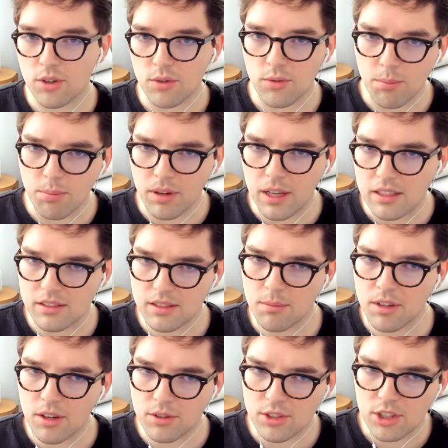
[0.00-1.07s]
of replace some
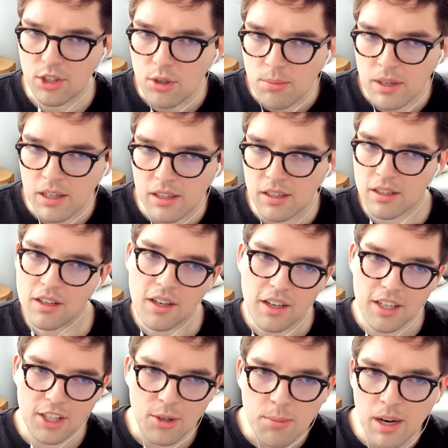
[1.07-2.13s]
of those human
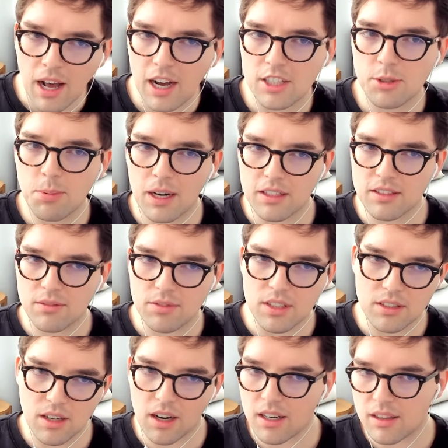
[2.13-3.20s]
aspects of
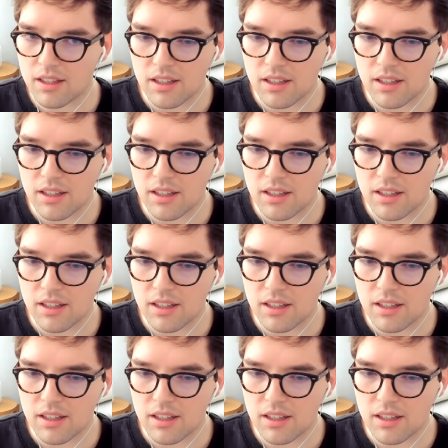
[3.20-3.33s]
design,